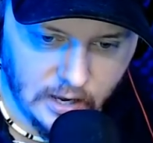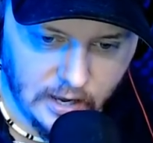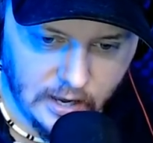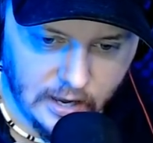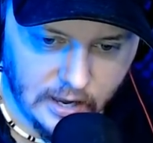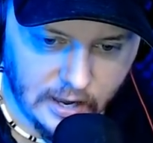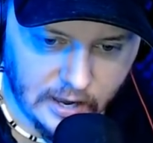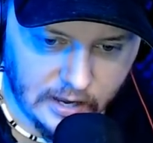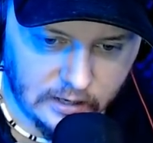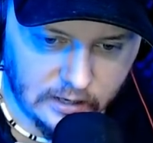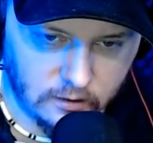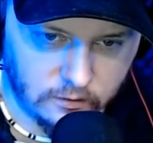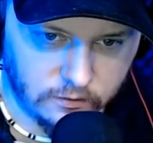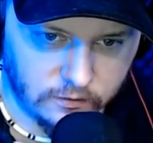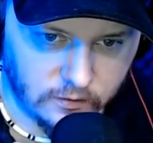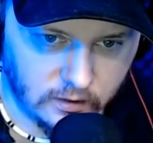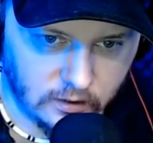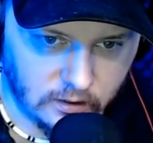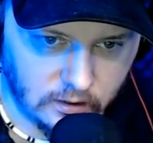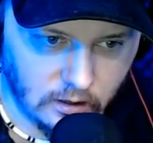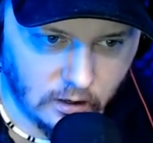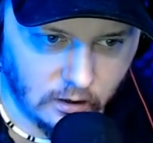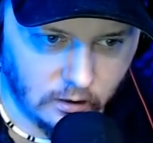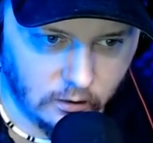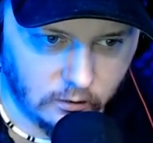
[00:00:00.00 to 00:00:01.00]
Anything
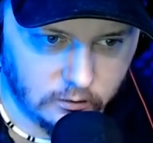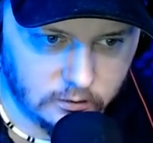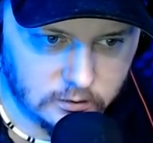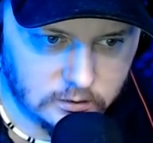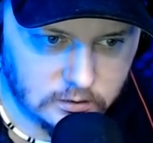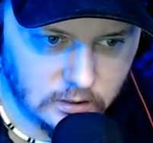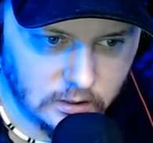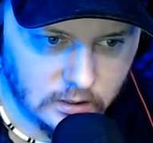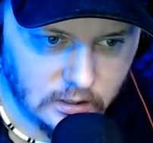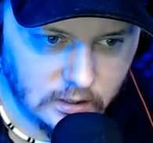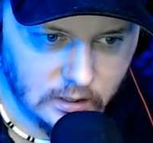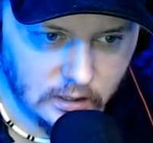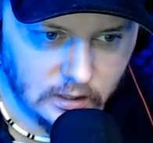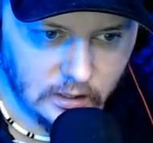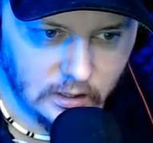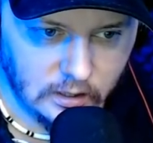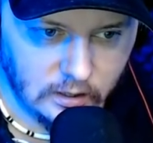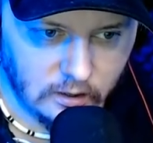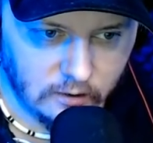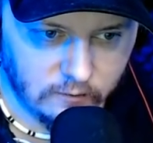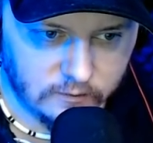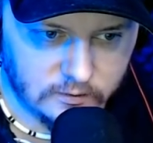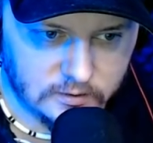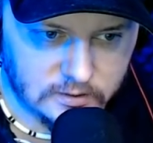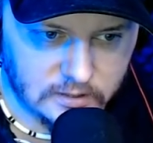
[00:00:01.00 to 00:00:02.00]
Goes.
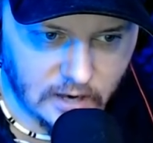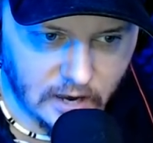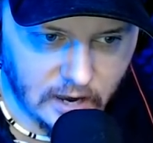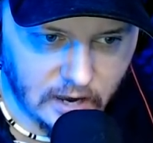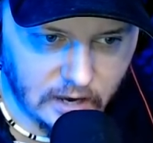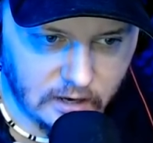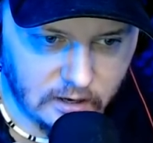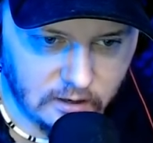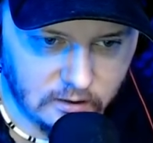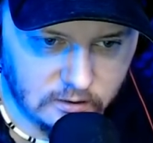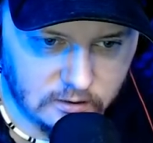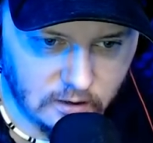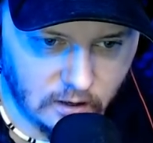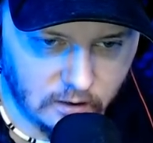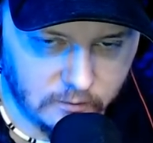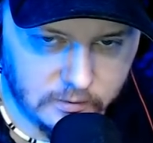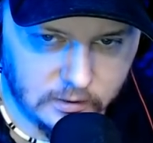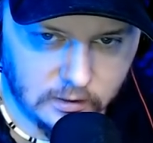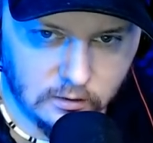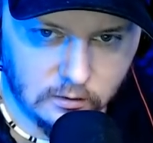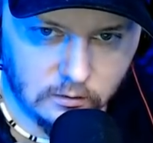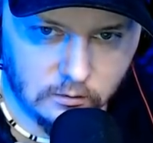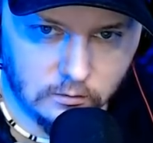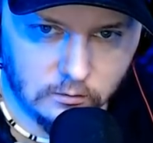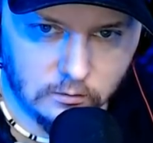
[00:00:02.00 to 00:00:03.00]
If it's
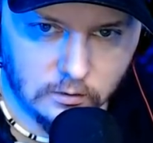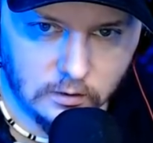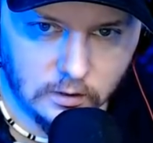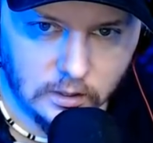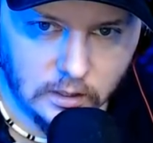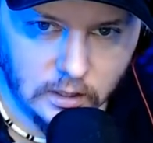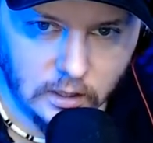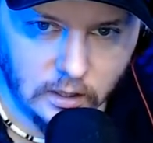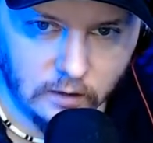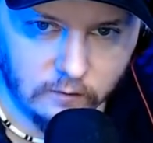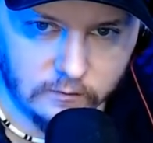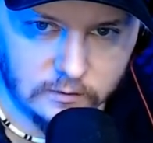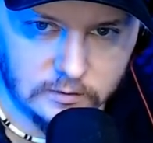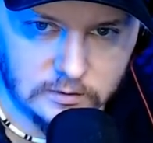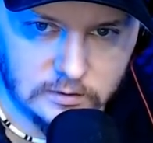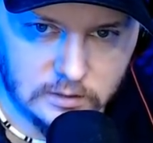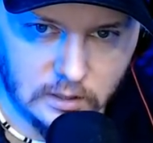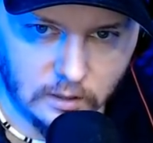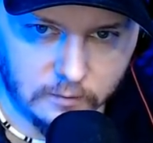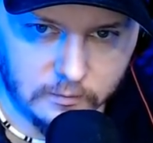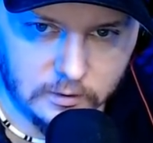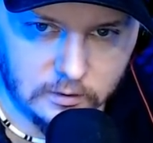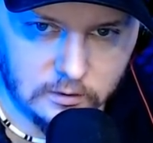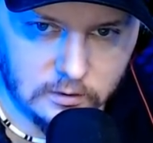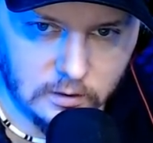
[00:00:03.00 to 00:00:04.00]
AEW, if it's
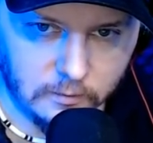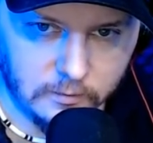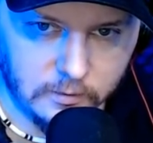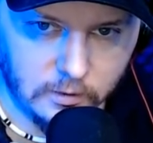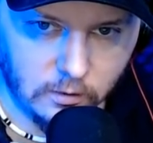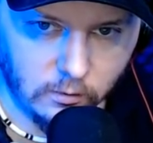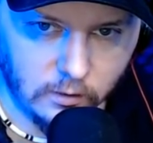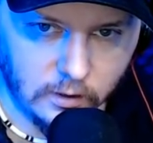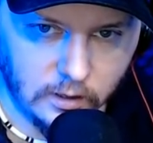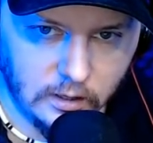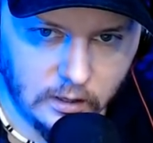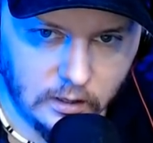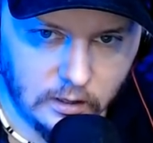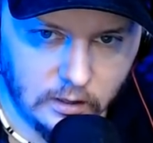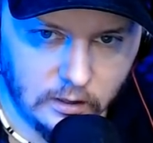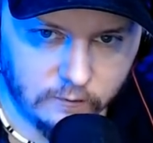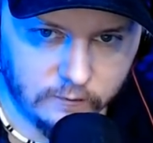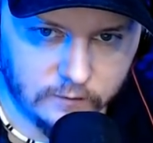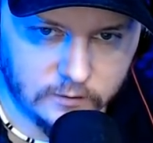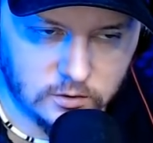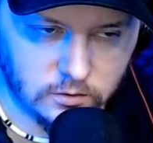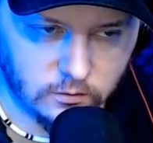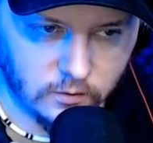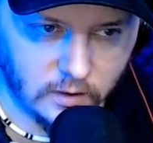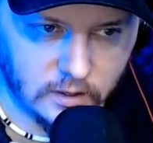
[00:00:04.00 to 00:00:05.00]
WWE, if
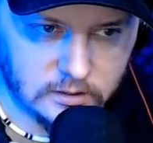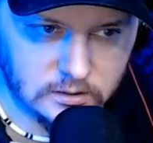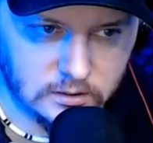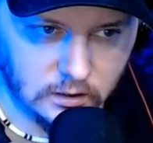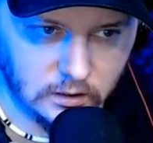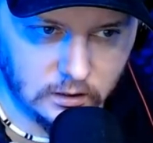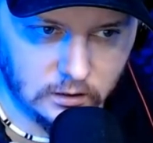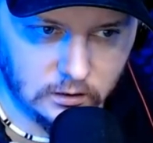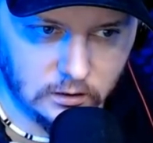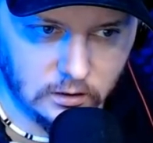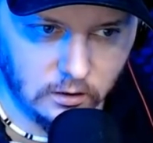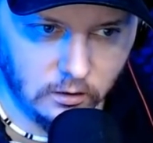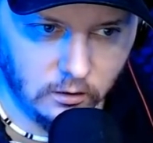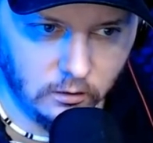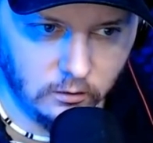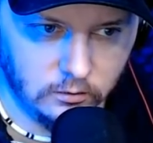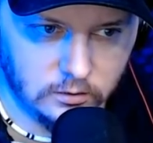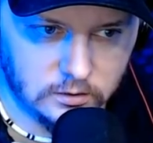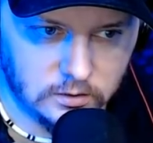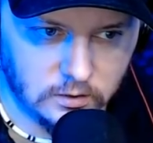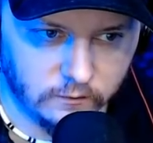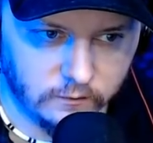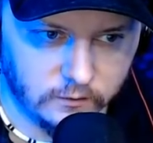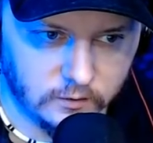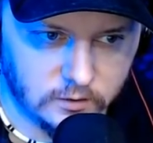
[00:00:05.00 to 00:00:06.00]
it's wrestling news,
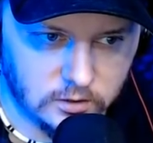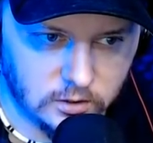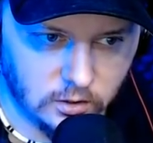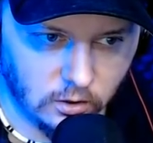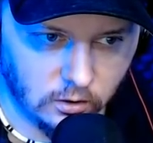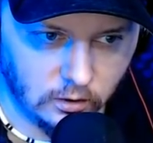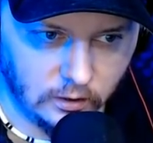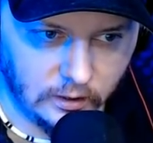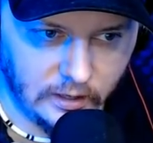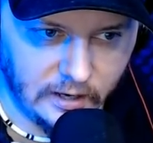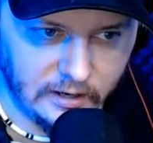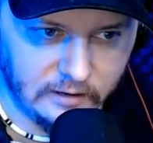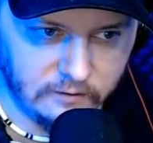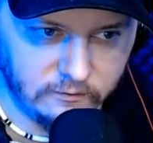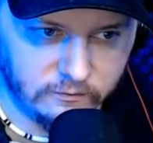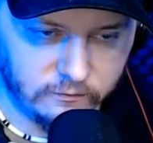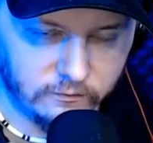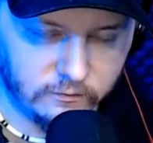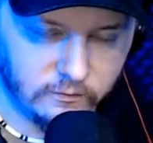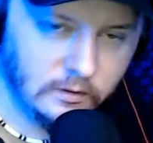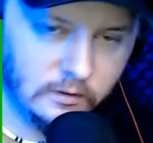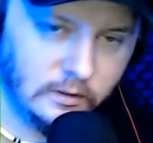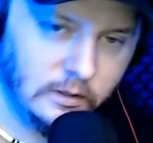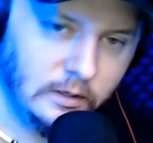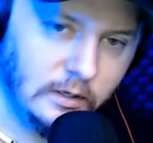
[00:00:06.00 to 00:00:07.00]
if it's your
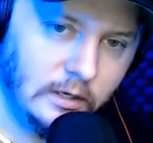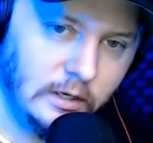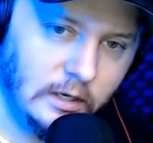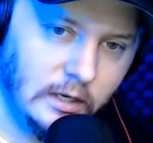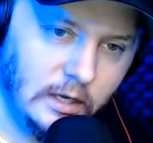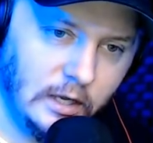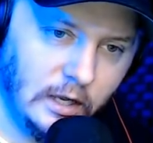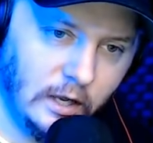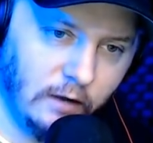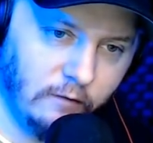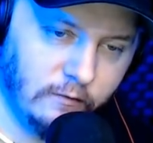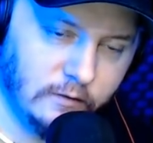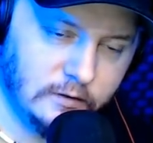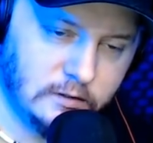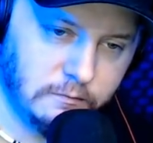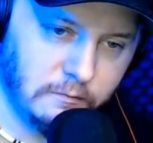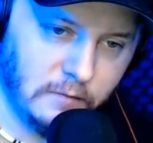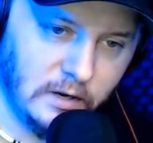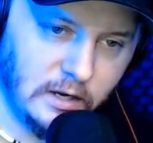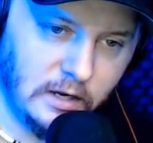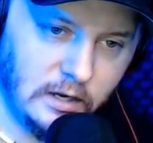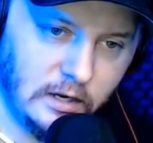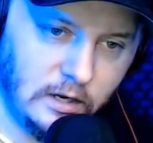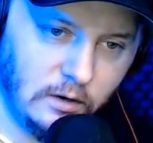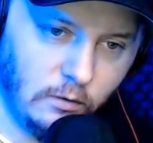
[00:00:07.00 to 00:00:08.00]
life, if it's
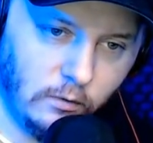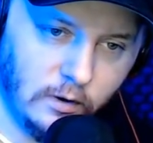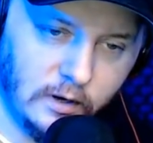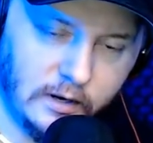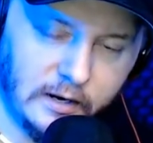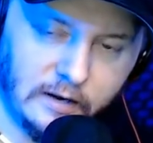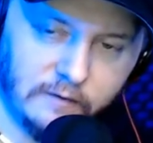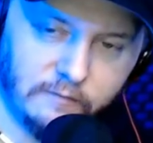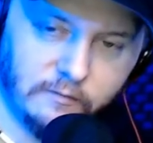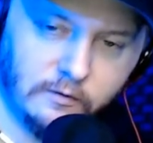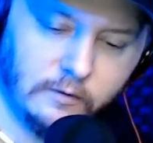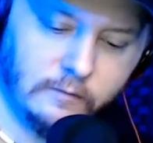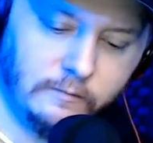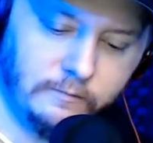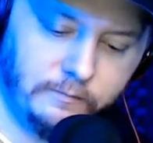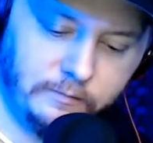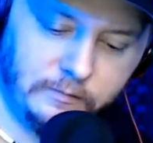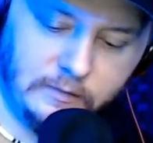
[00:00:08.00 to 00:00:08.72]
me, whatever.